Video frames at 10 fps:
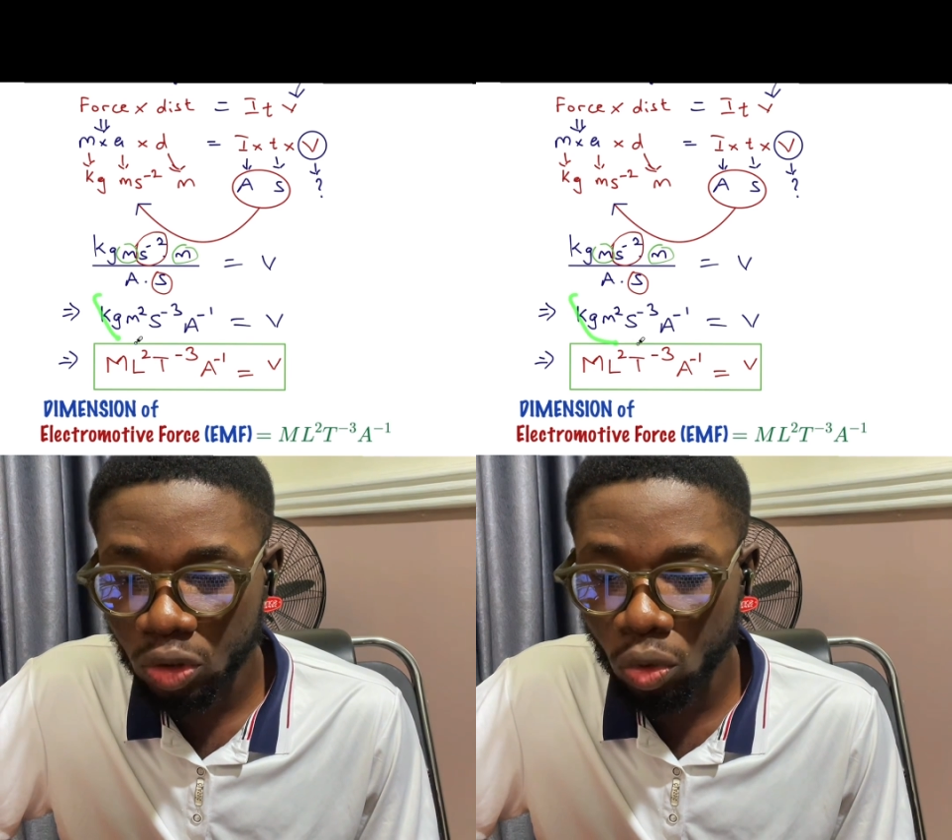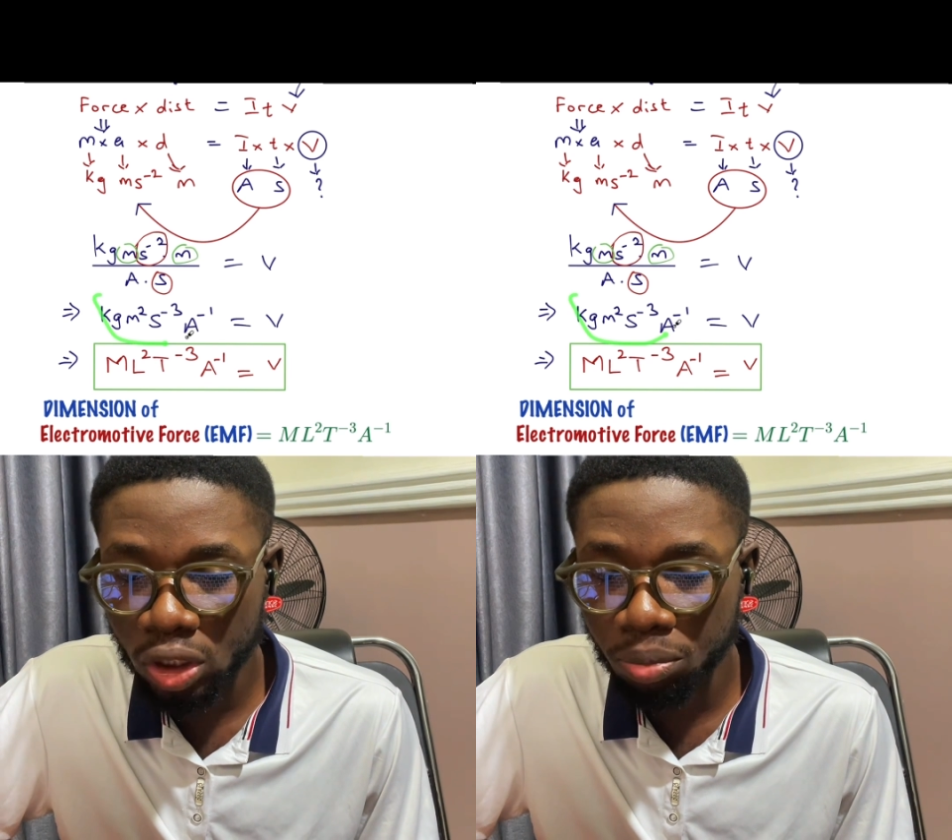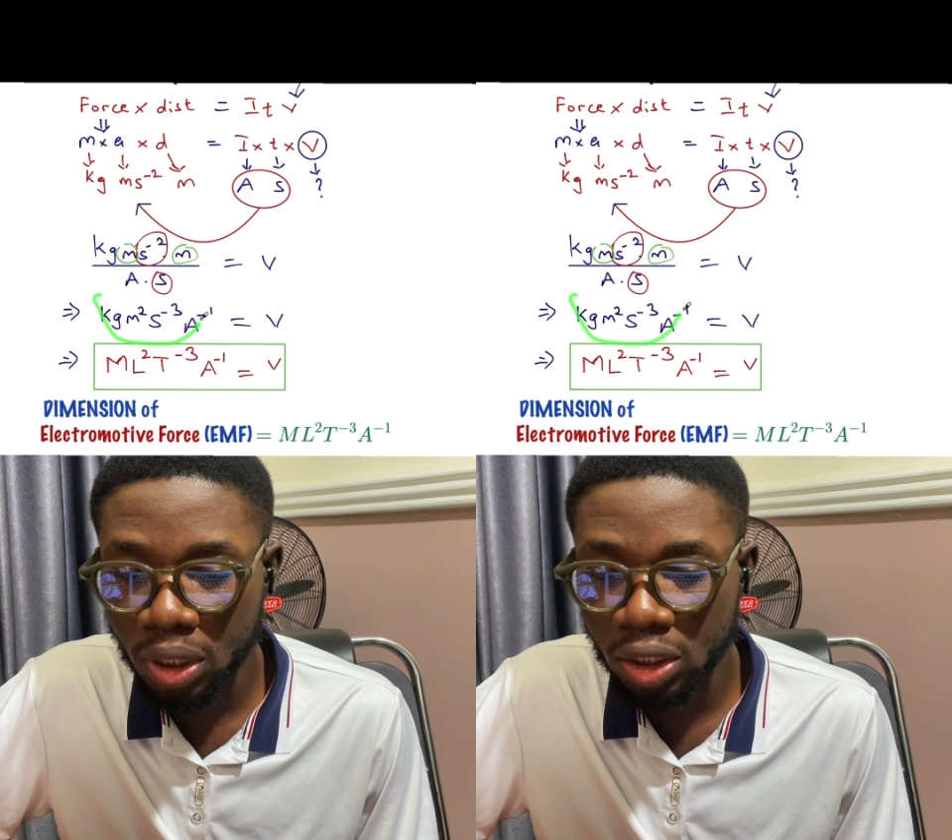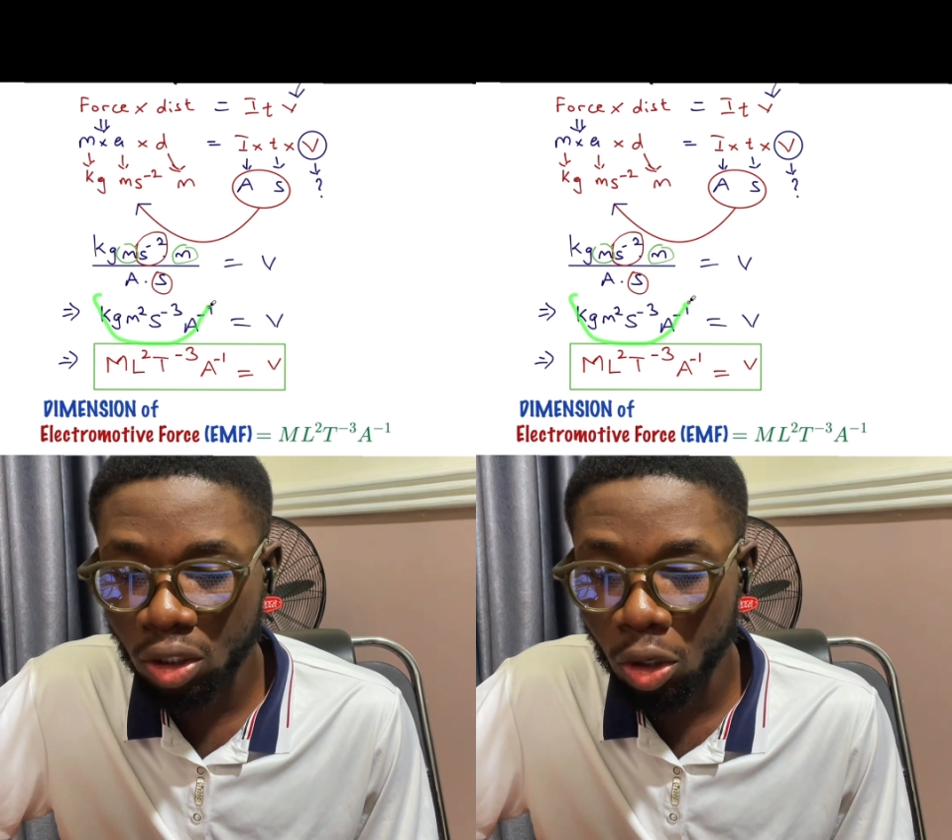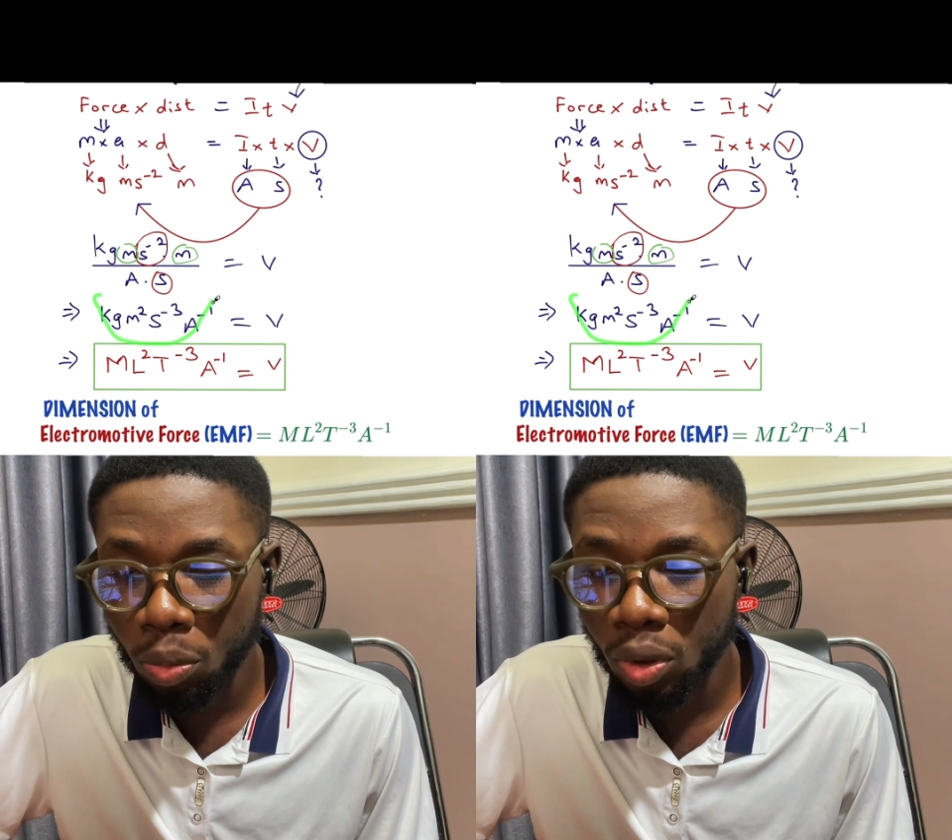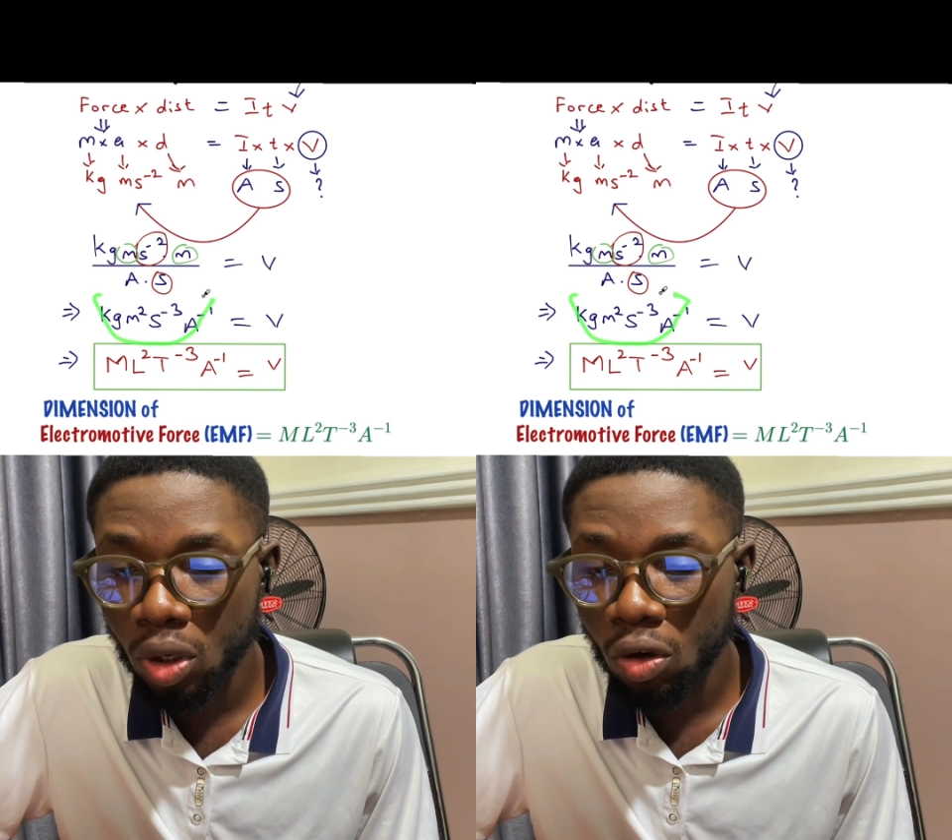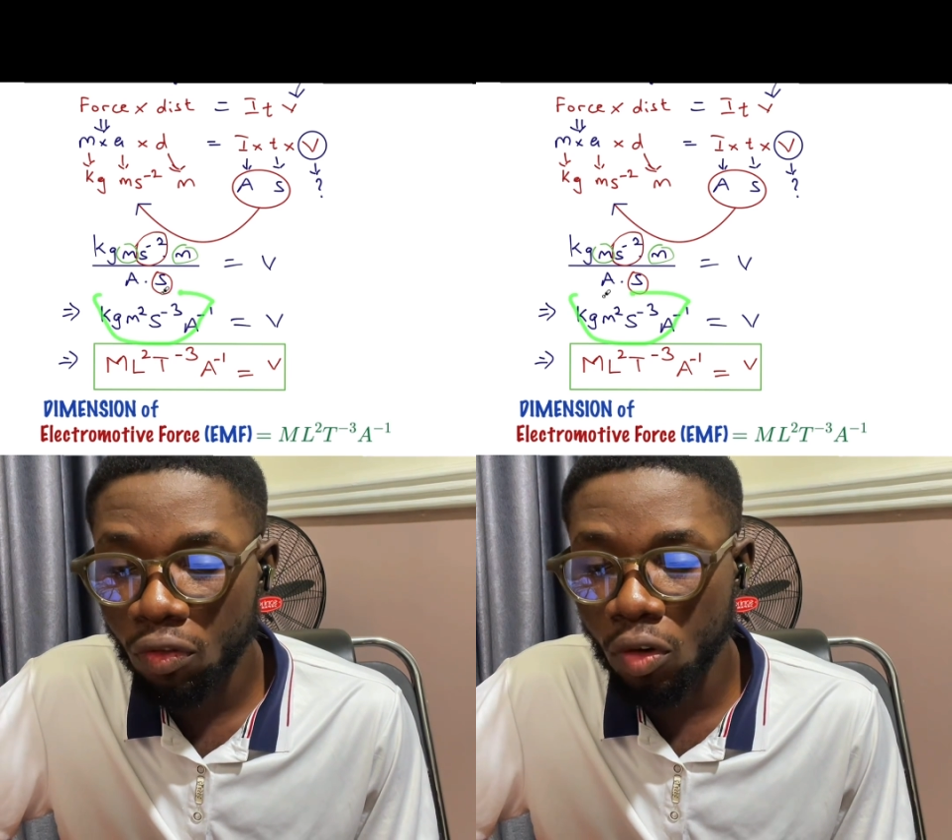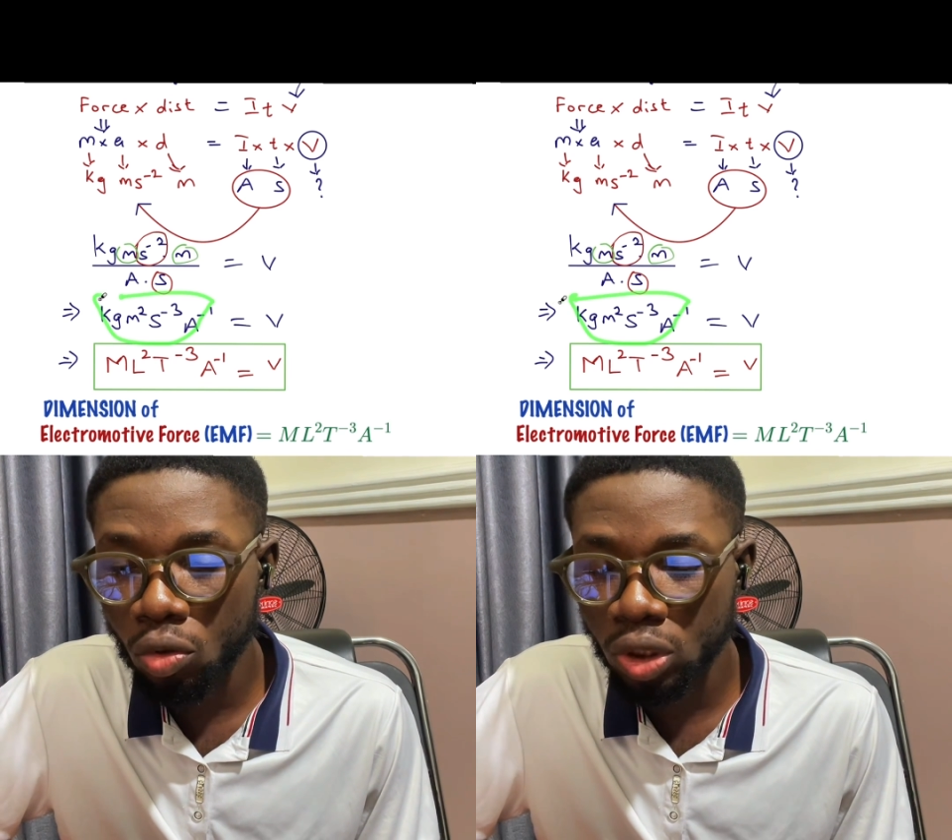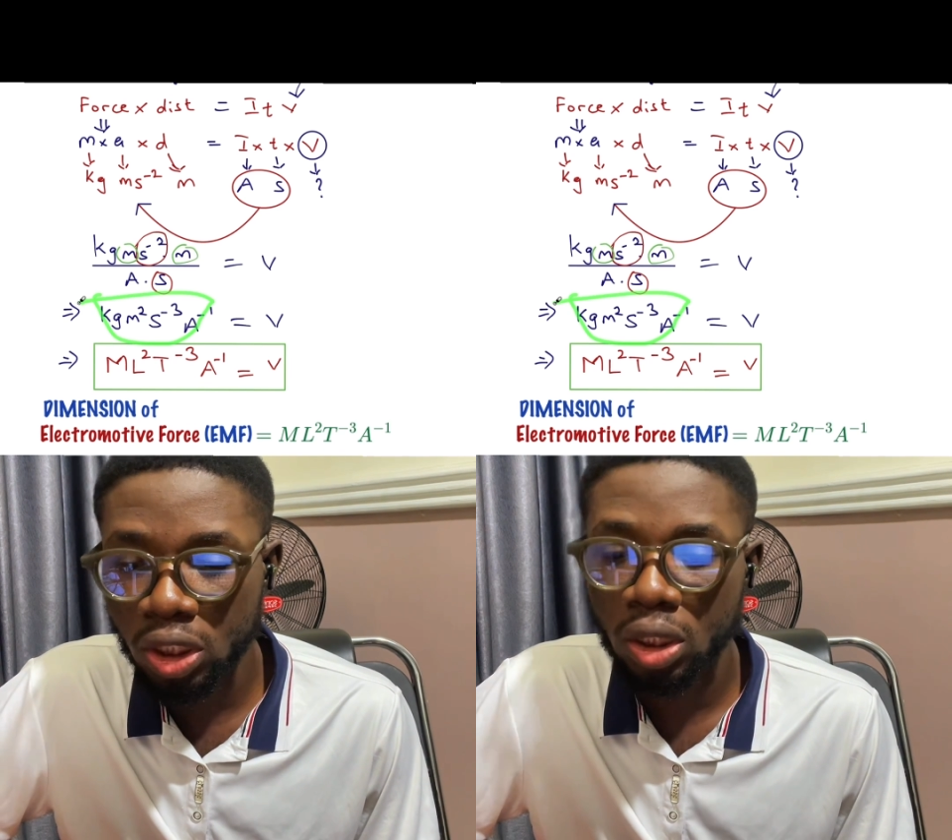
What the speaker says: what makes up volt.